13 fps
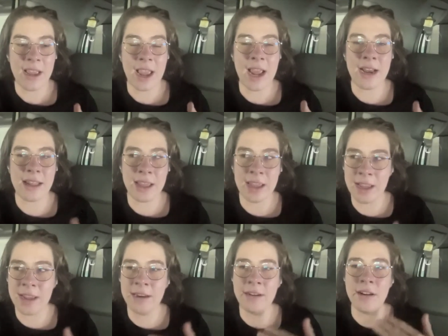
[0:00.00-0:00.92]
And
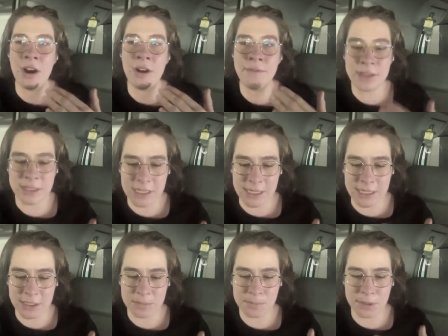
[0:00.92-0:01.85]
then obviously
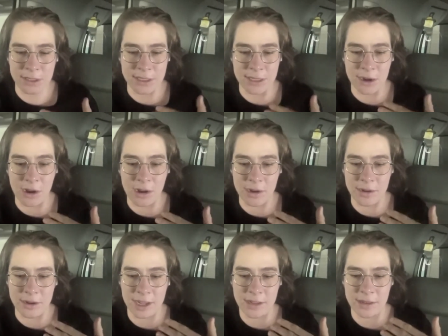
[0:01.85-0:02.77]
just building
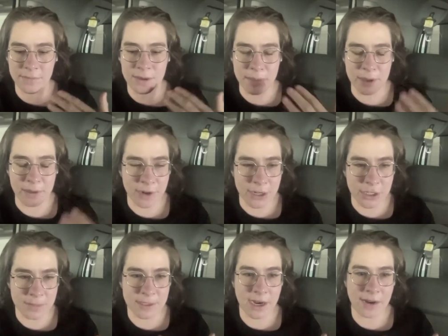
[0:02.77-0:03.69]
on like the female
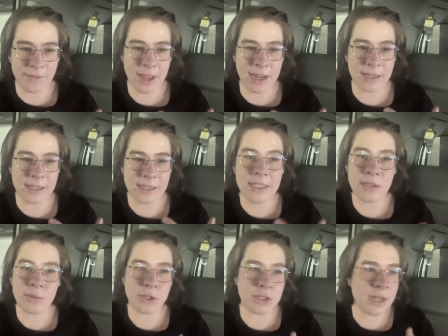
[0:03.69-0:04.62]
friendships that I've had
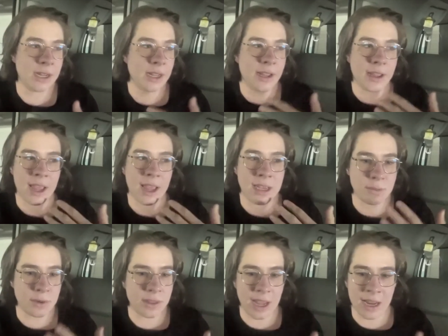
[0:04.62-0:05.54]
since, which as
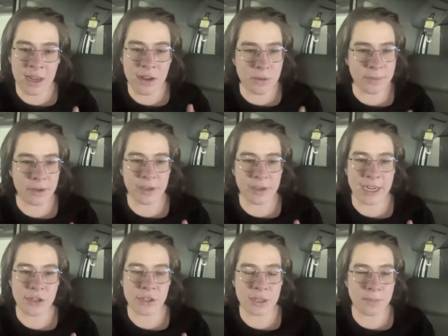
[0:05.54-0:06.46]
with any human
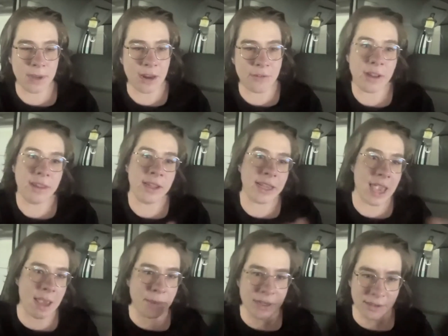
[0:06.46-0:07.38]
relationship can run the
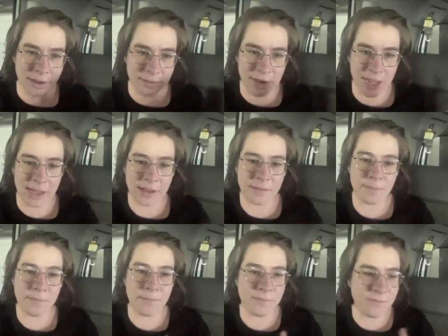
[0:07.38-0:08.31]
gamut of like
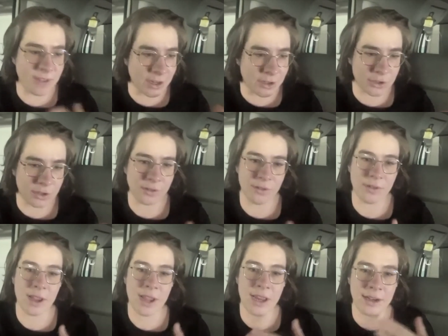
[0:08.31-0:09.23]

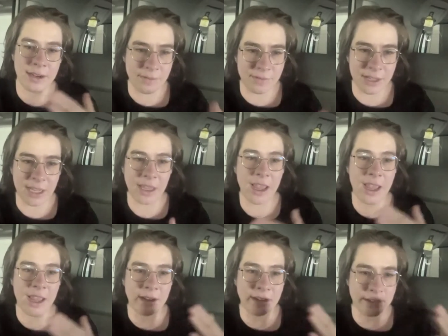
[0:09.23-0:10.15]
functional and loving
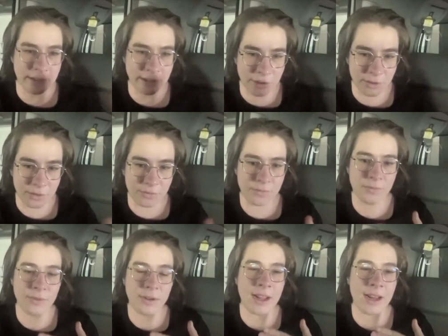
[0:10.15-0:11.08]
and you know
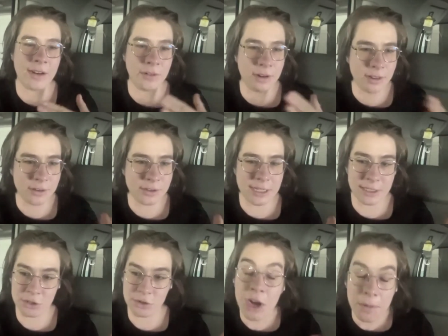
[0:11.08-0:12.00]
and all of those
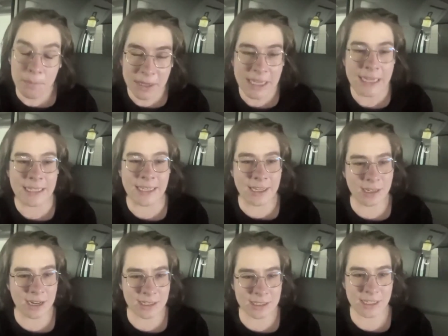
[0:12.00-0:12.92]
things to completely
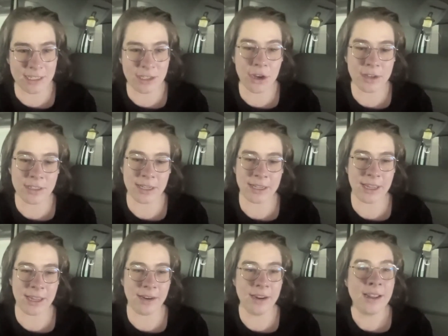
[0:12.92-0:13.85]
and utterly toxic
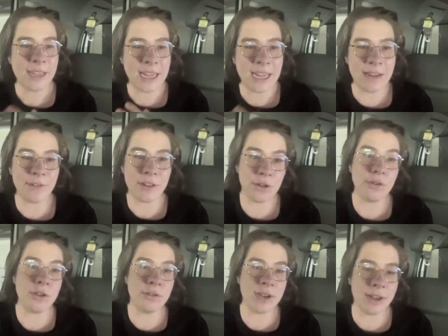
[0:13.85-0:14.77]
and even though
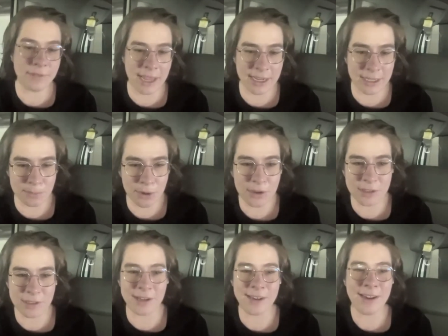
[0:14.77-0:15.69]
you love x
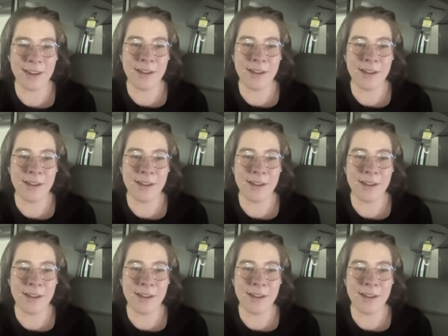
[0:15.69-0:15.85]
person